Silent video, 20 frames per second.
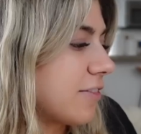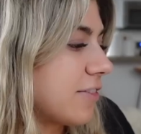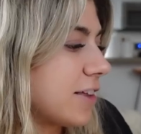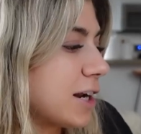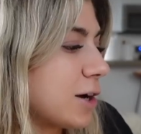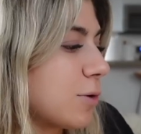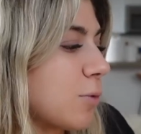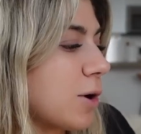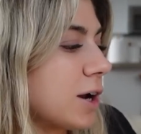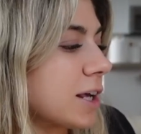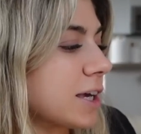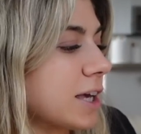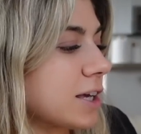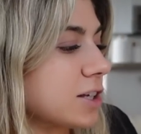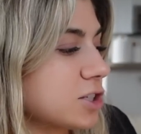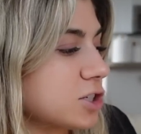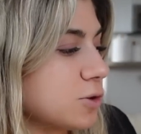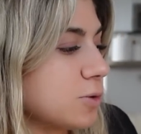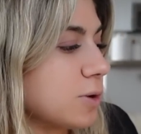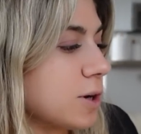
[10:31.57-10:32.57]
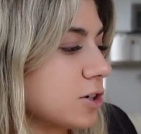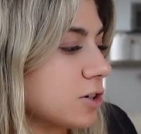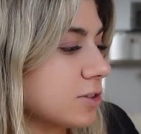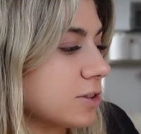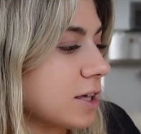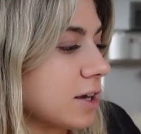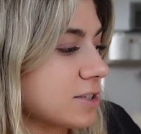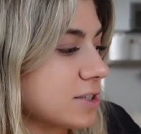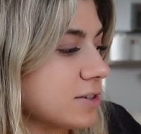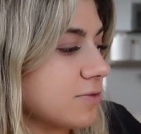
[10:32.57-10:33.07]
And then I want to get
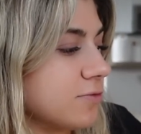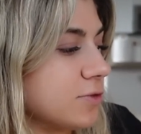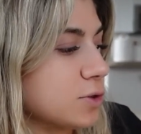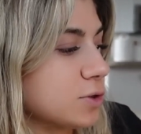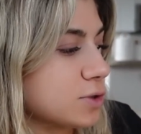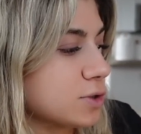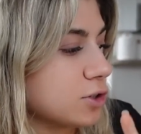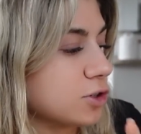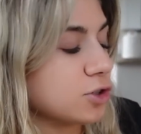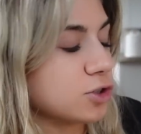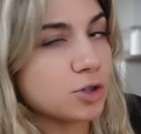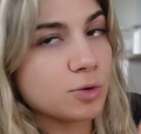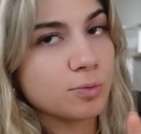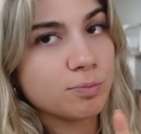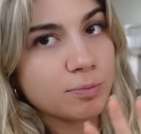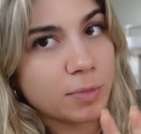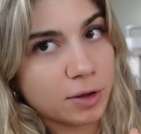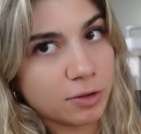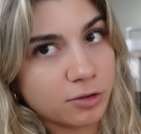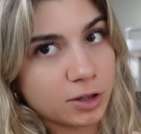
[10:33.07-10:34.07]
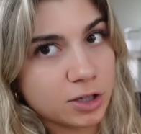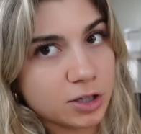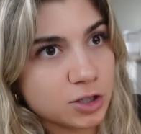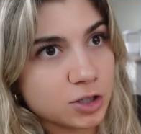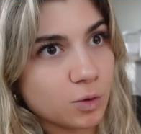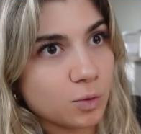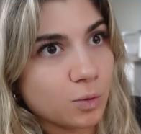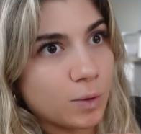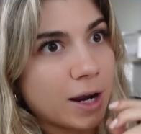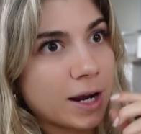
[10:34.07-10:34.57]
200,000 views on YouTube monthly.
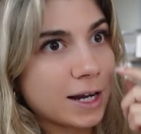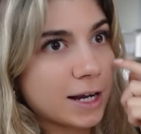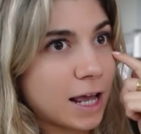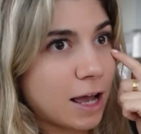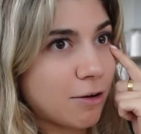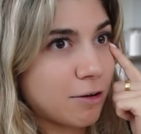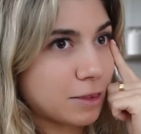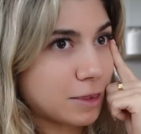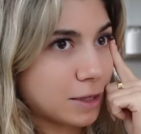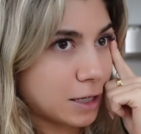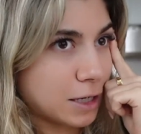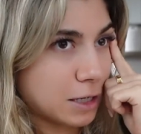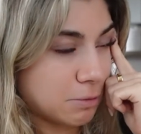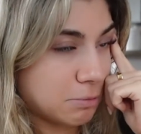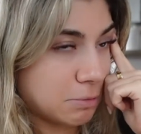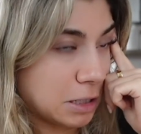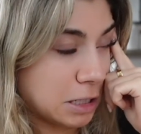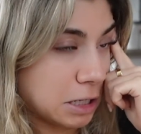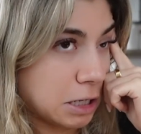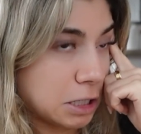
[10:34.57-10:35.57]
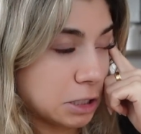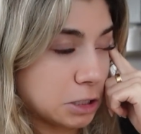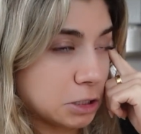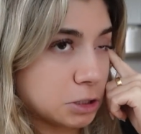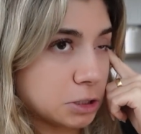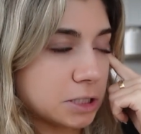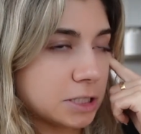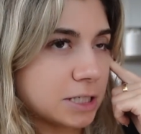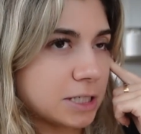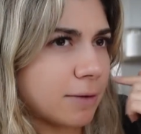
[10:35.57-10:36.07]
So right now I think I'm at
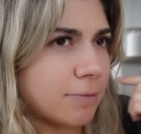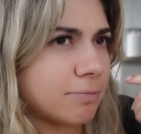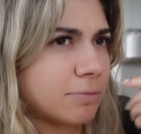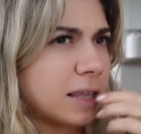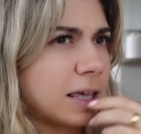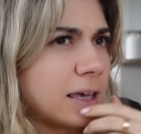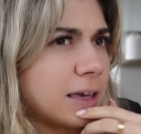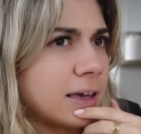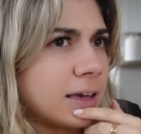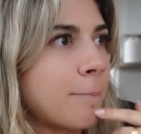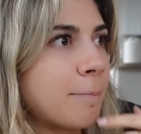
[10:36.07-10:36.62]
100 something,